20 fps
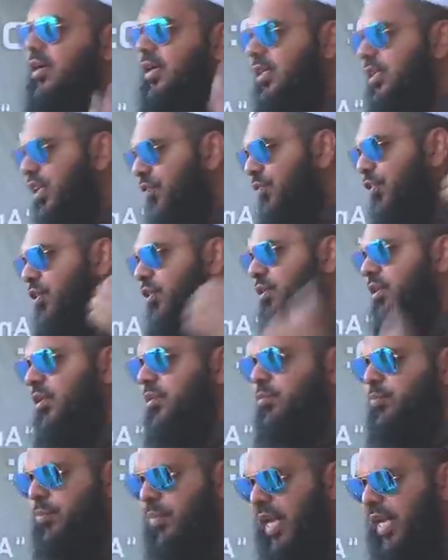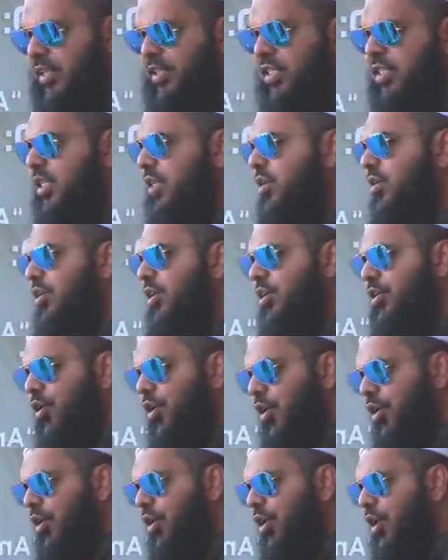uh, different places in, in
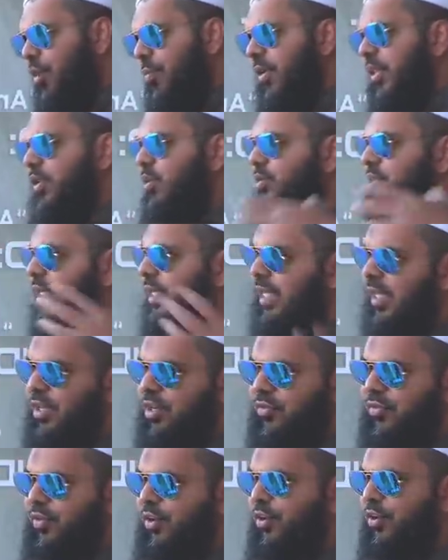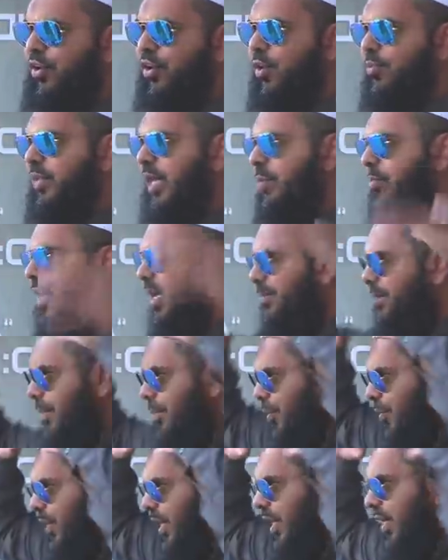Europe, and there was a king of Europe that made
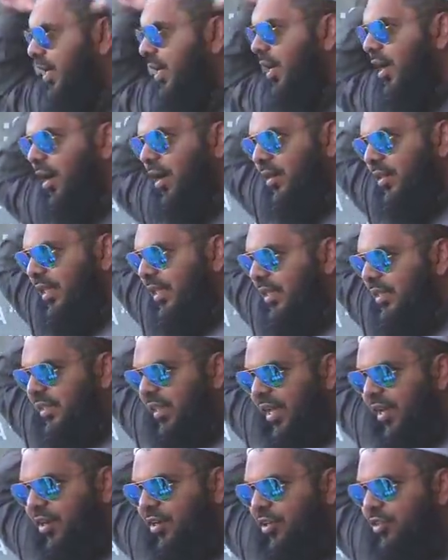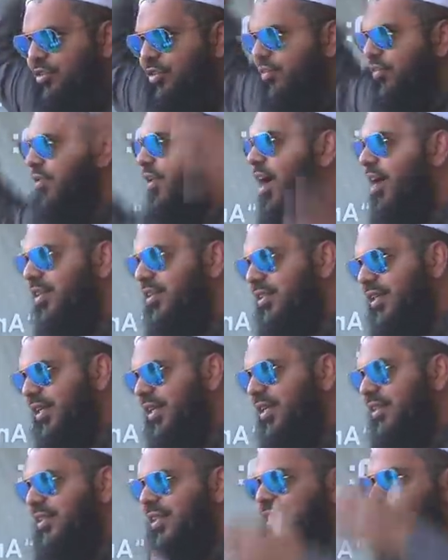people wear the tails of
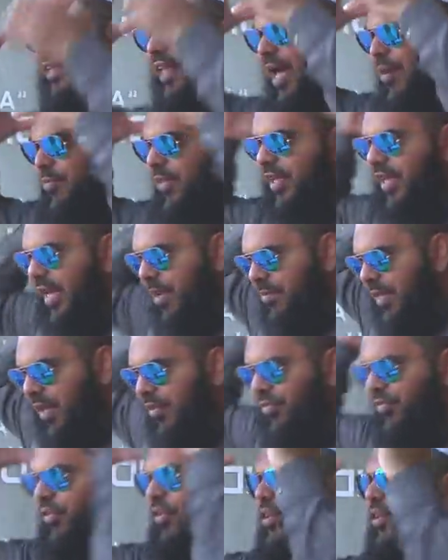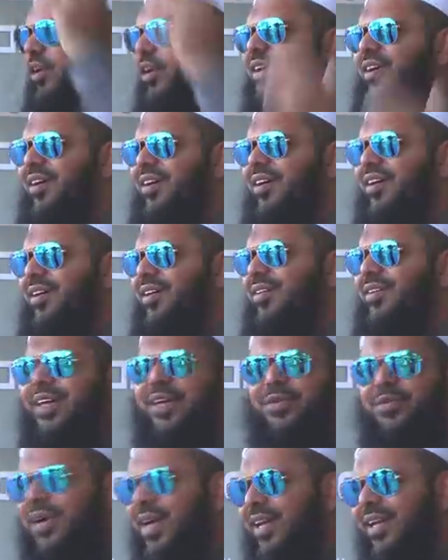foxes, and then that became that fur.
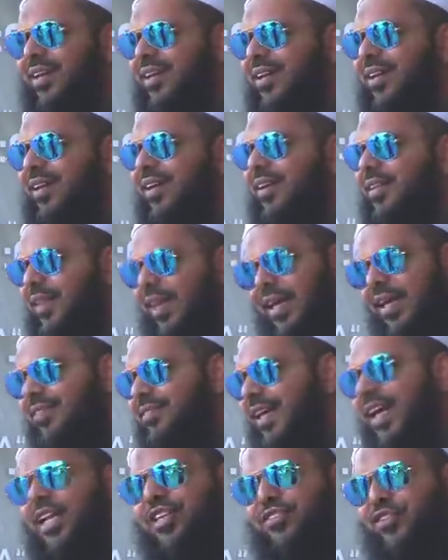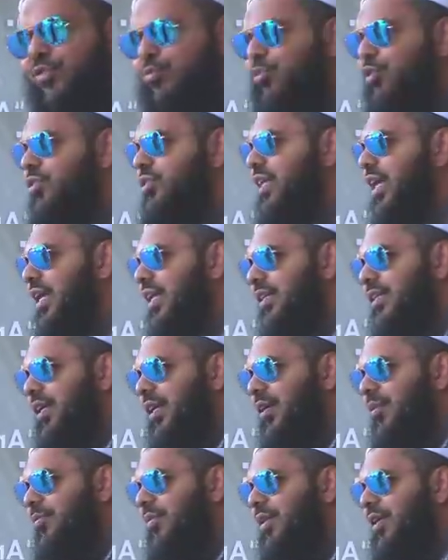Like, what? No, no, that is from Musa alayhi
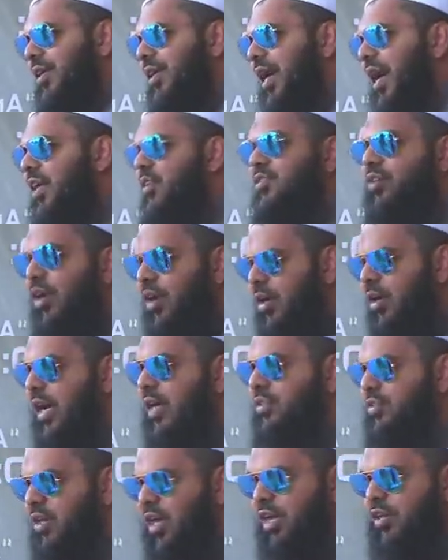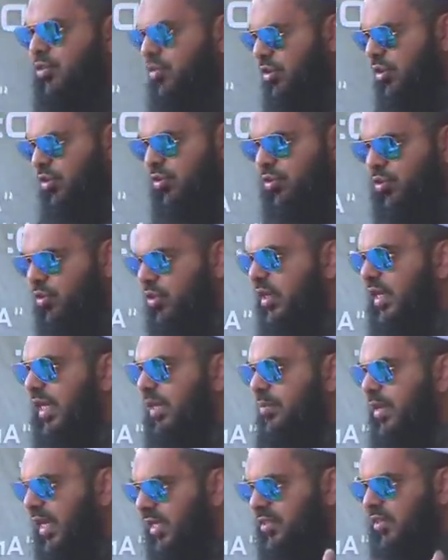salam. I saw, I saw it, you can Google
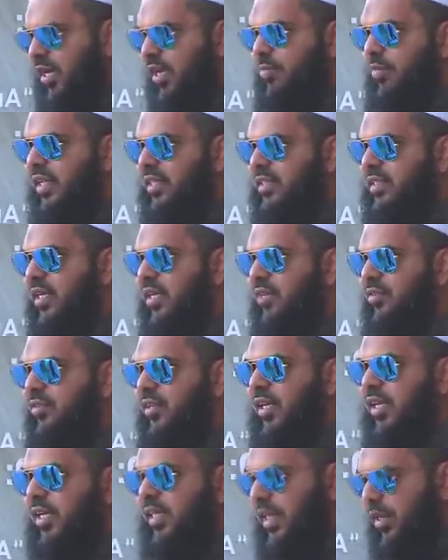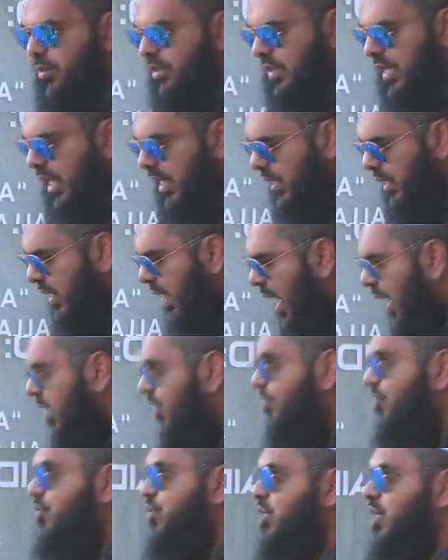it, but I saw it myself. They would take
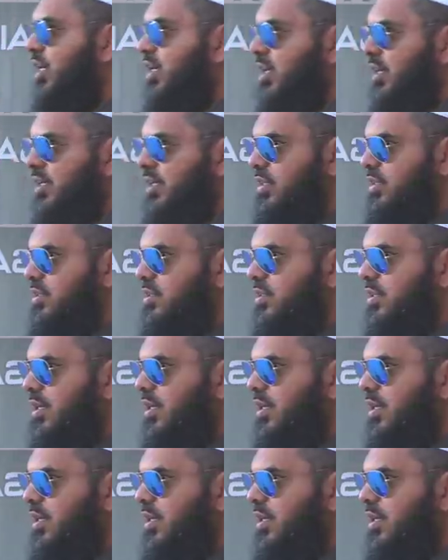live chickens,